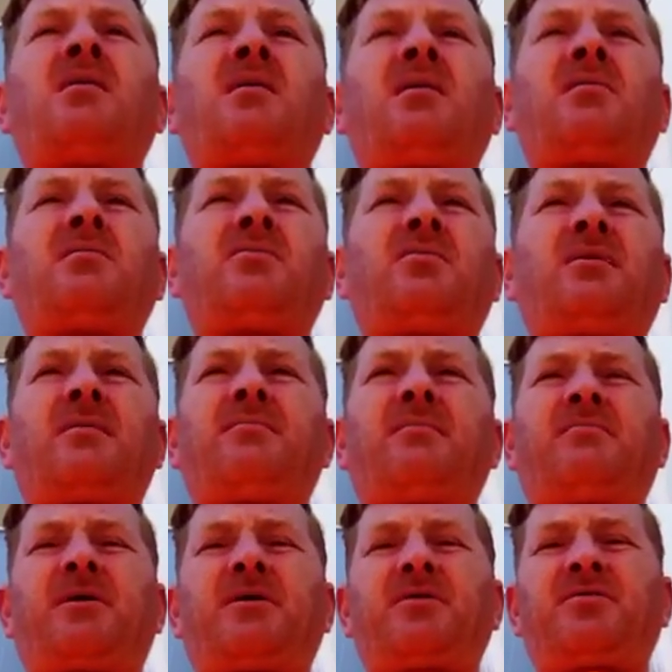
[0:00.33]
Hello
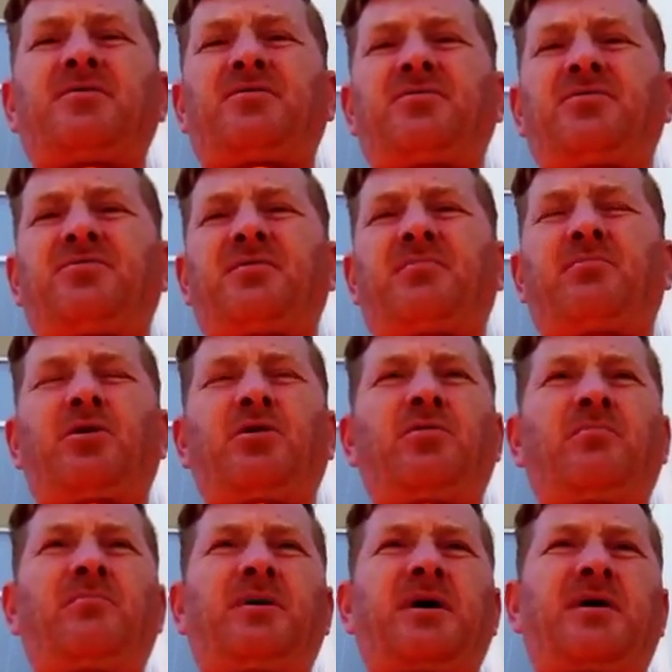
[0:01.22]
everybody, this is the
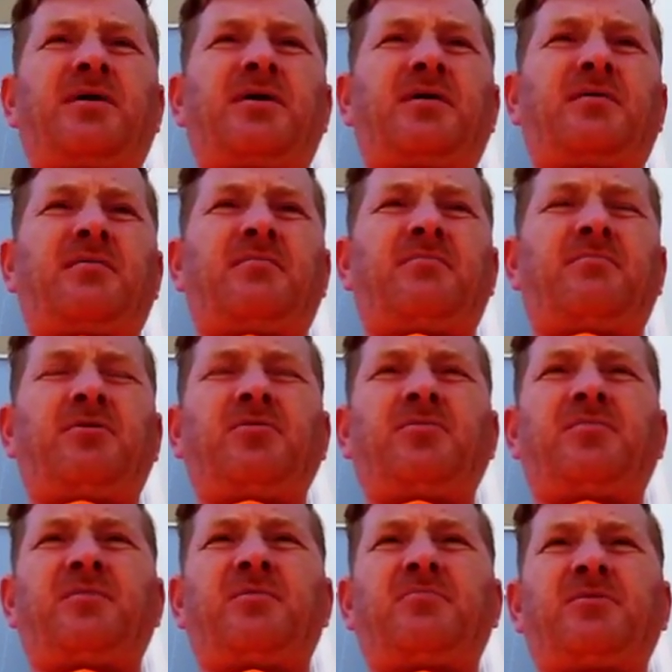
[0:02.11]
Balloon Bandit of
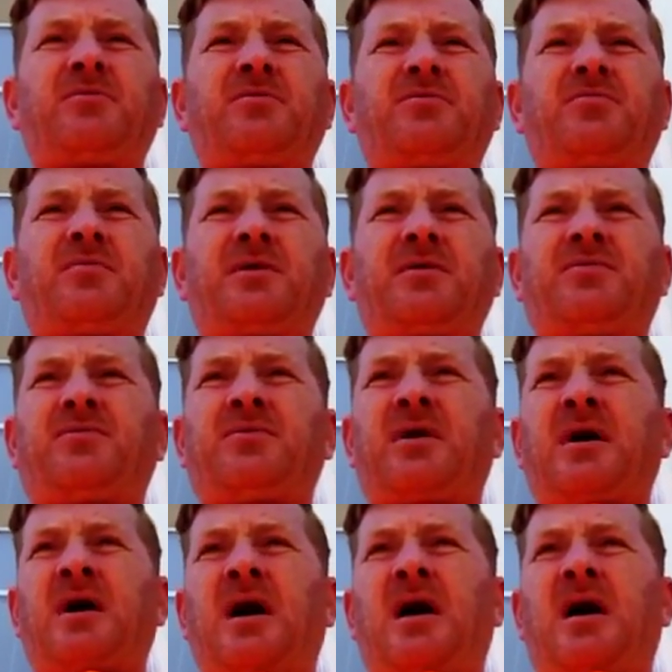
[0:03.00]
Amusement with a Twist.
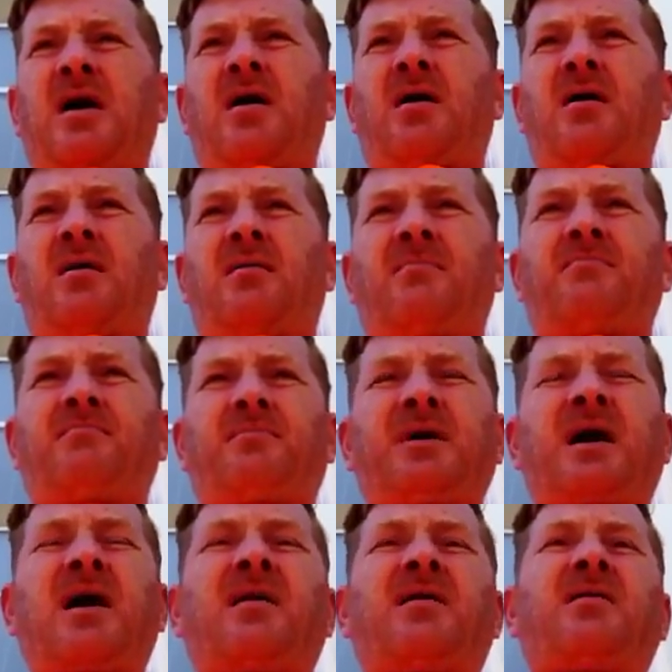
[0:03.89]

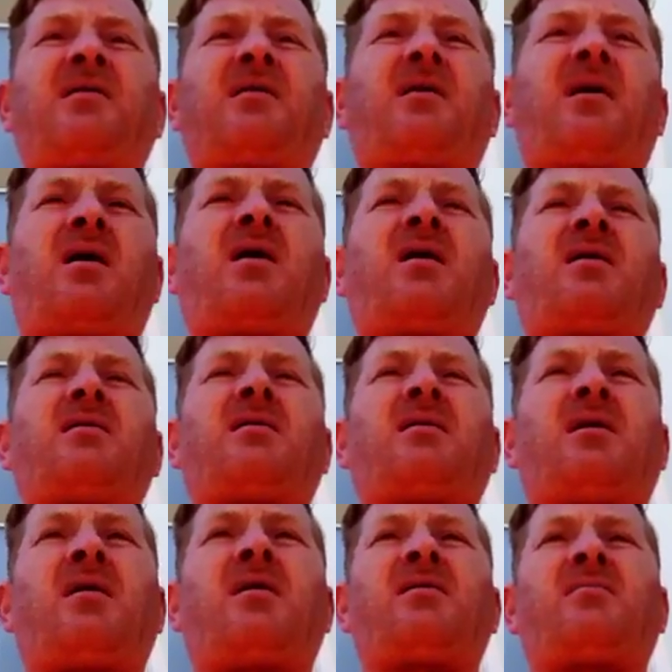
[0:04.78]
Gotten a
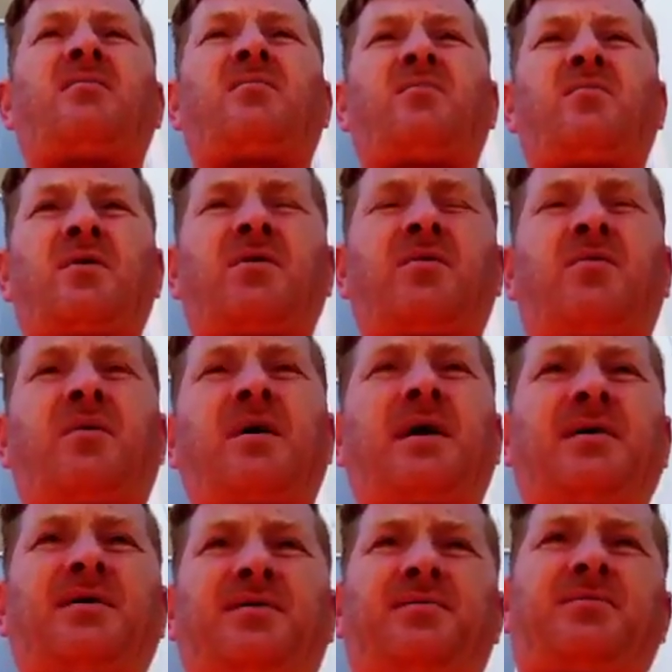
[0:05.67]
lot of
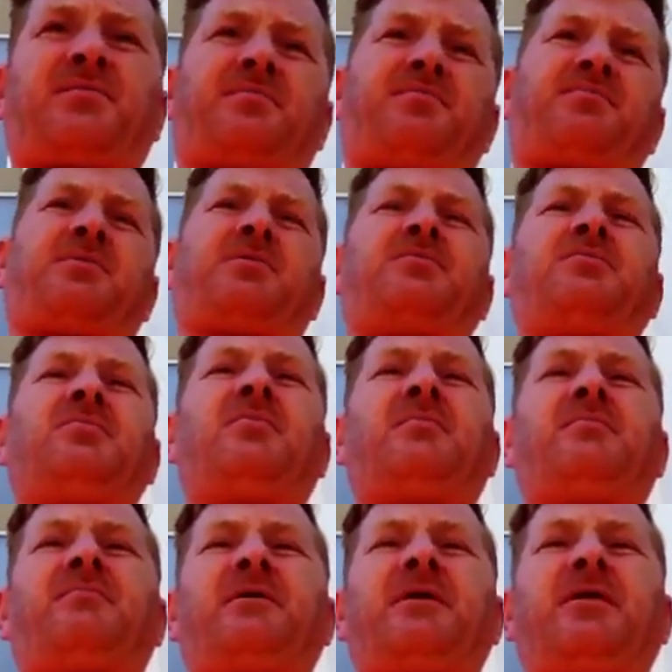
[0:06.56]
requests to do
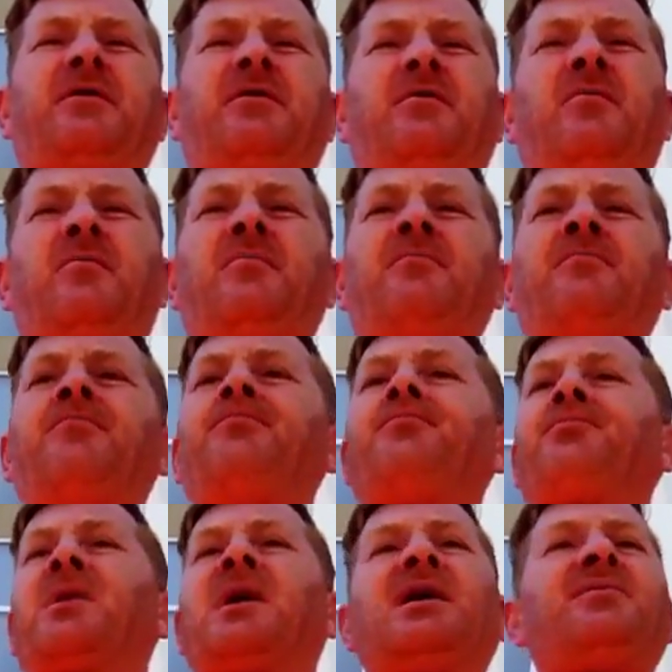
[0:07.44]
a video.
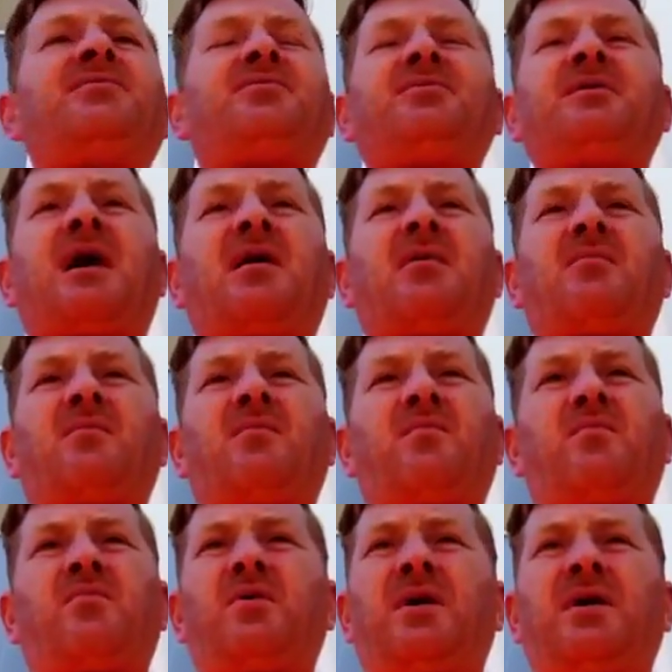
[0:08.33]
It's not
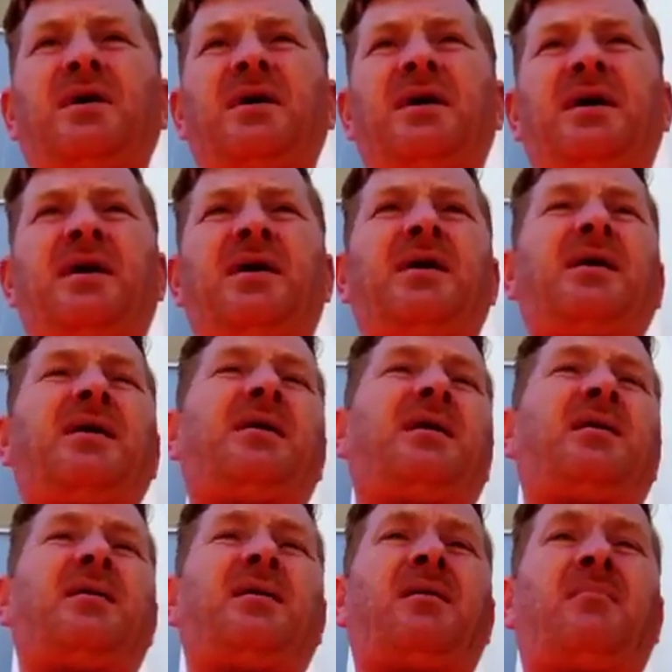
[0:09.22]
really
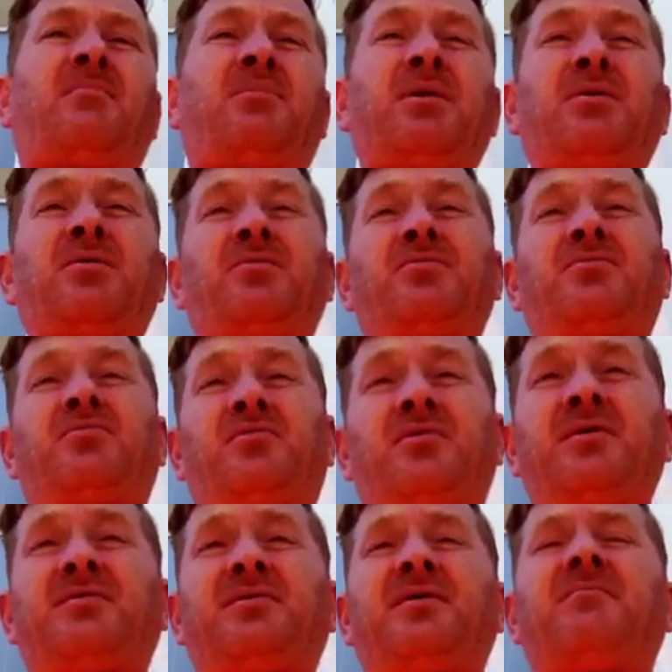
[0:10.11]
a balloon
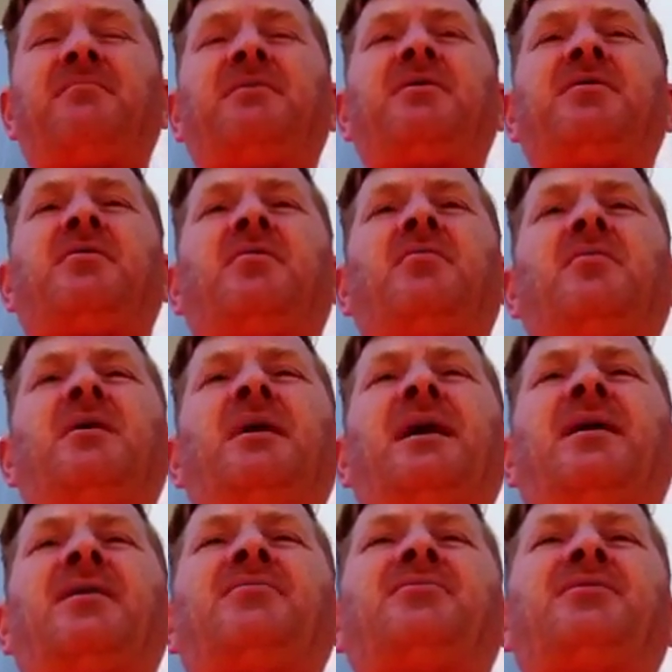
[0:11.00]
twisting video
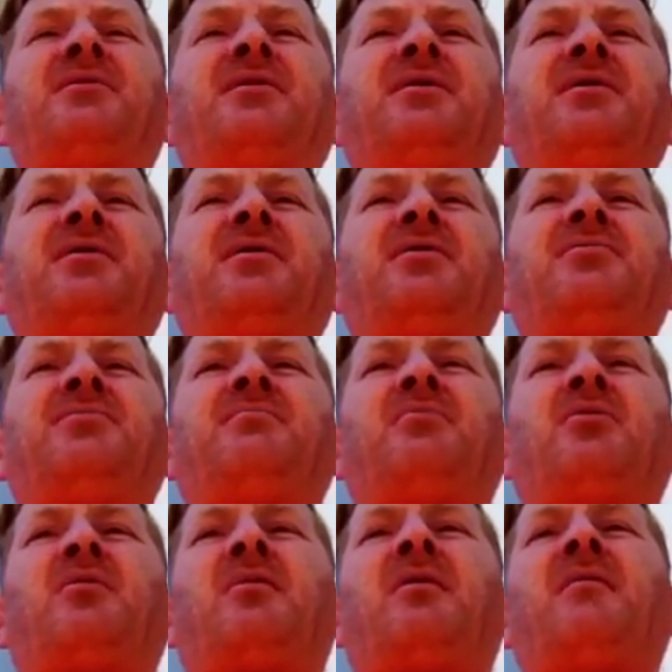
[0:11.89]
as it is
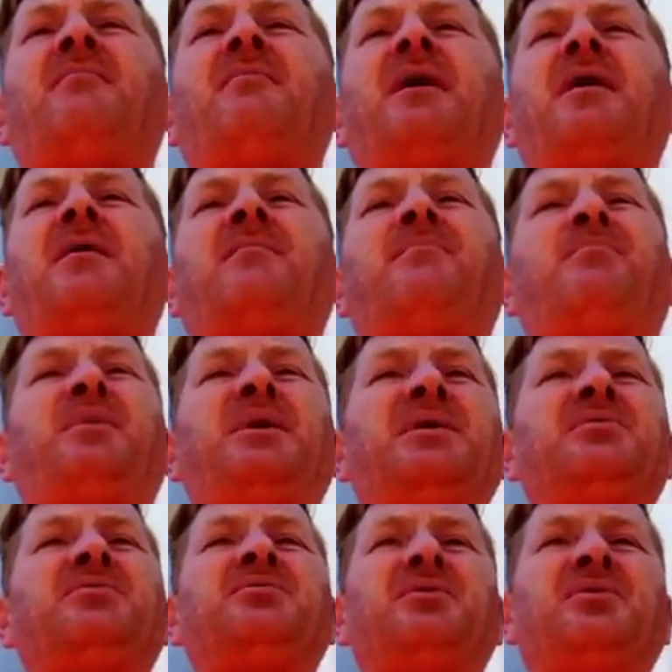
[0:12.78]
more of a
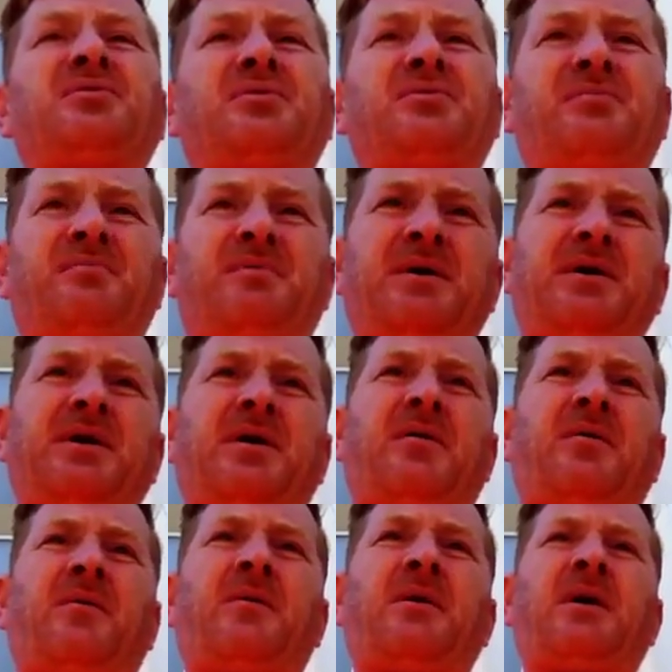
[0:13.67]
business
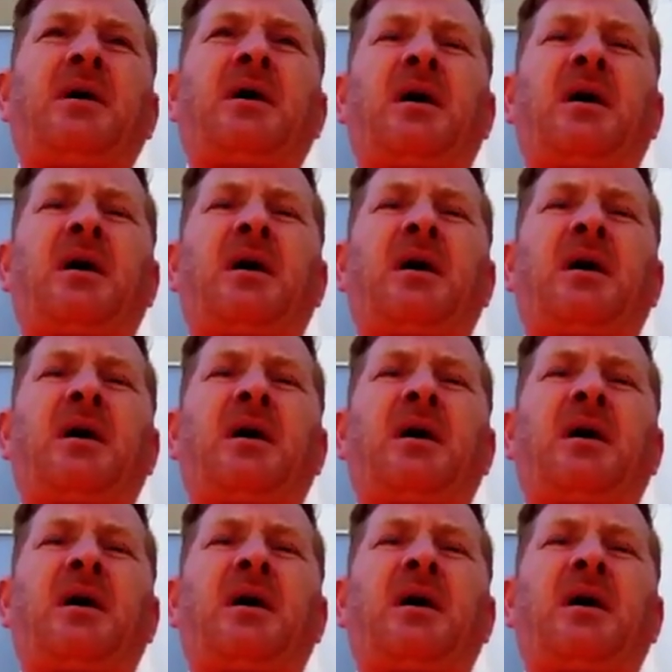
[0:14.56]
video.